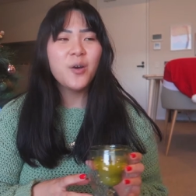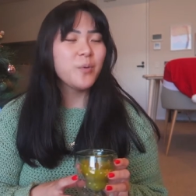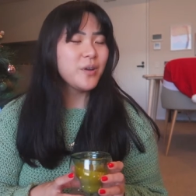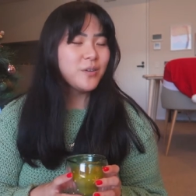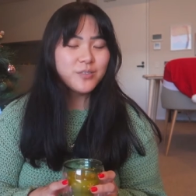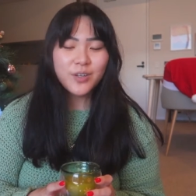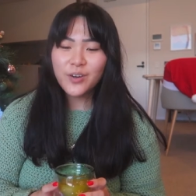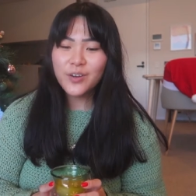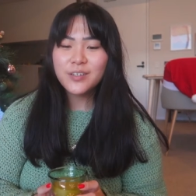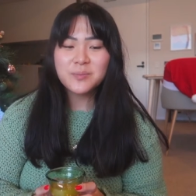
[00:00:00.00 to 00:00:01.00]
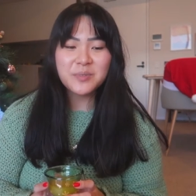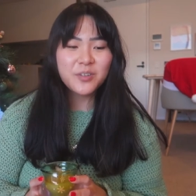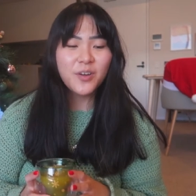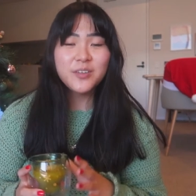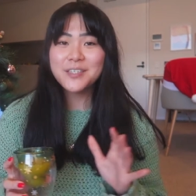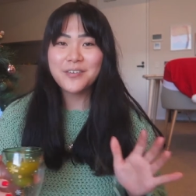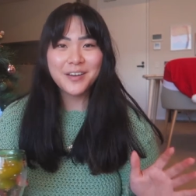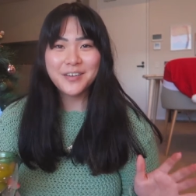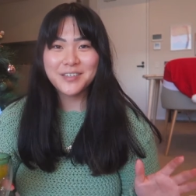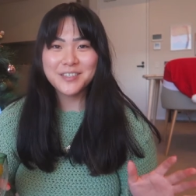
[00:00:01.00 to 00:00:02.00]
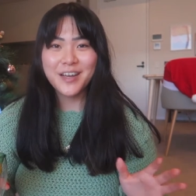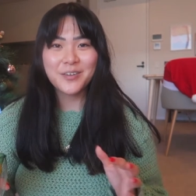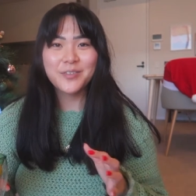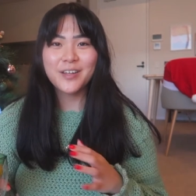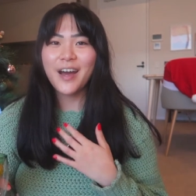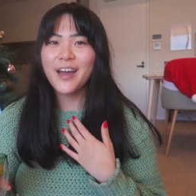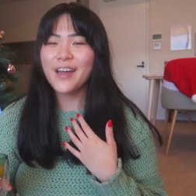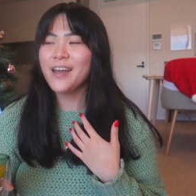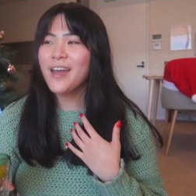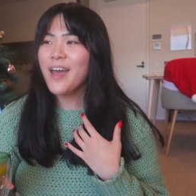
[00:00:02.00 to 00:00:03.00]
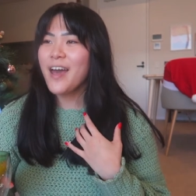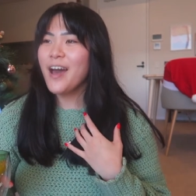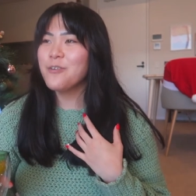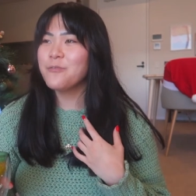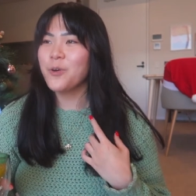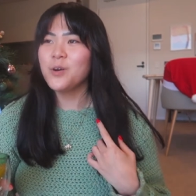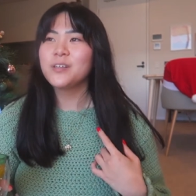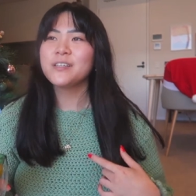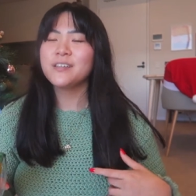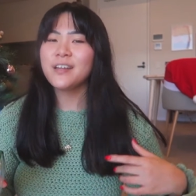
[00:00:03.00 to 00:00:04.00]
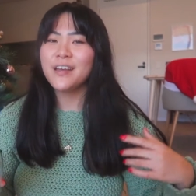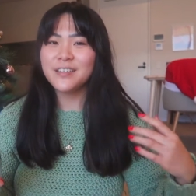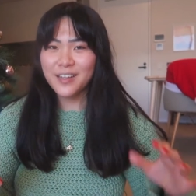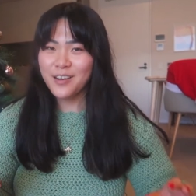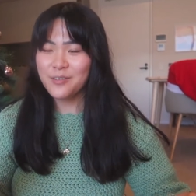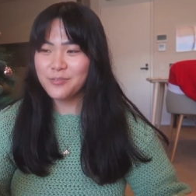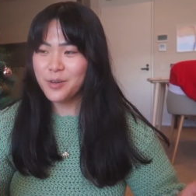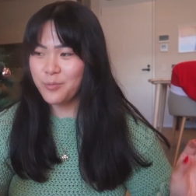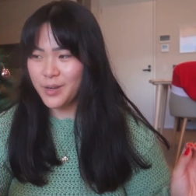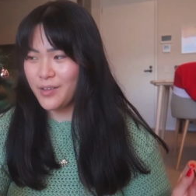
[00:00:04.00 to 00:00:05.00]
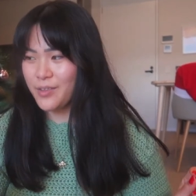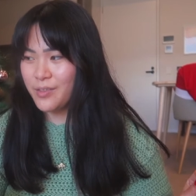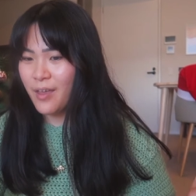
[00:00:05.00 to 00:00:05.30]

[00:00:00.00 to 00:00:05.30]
we all know, it's been no secret here on the channel that I have fallen in love with